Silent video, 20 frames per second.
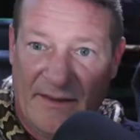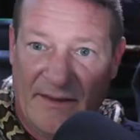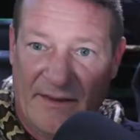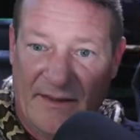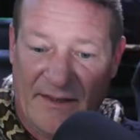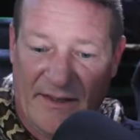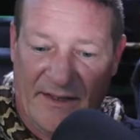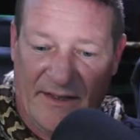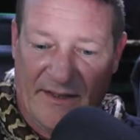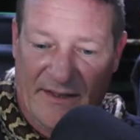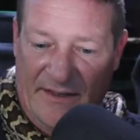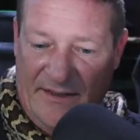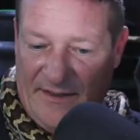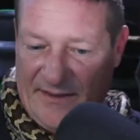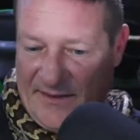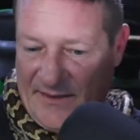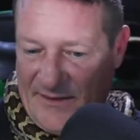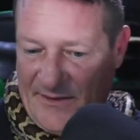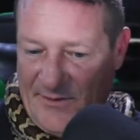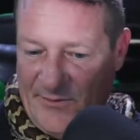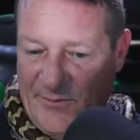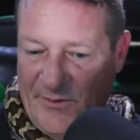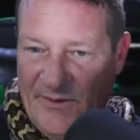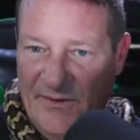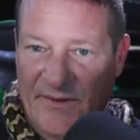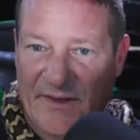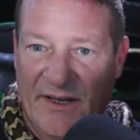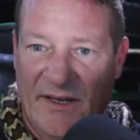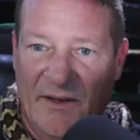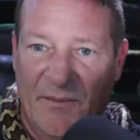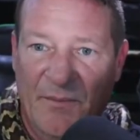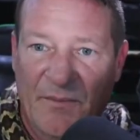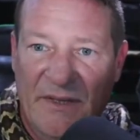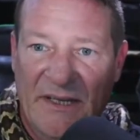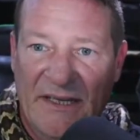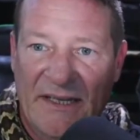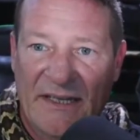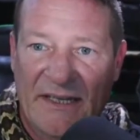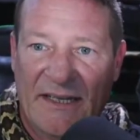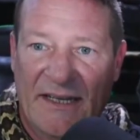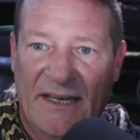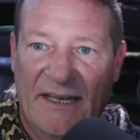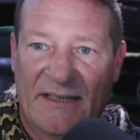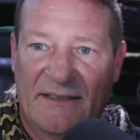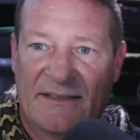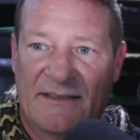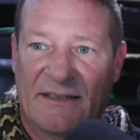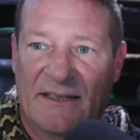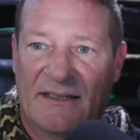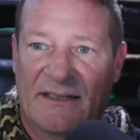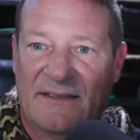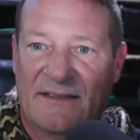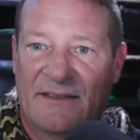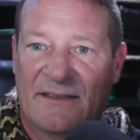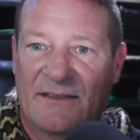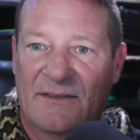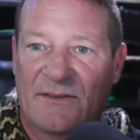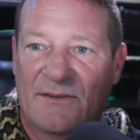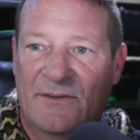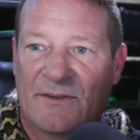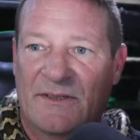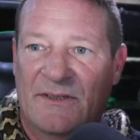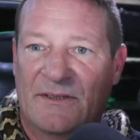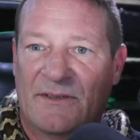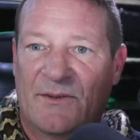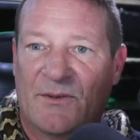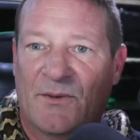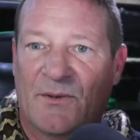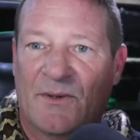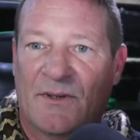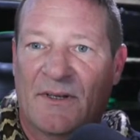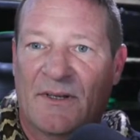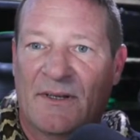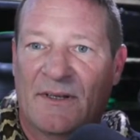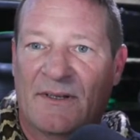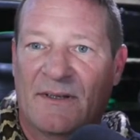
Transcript: then we've got immediate access, which is cool.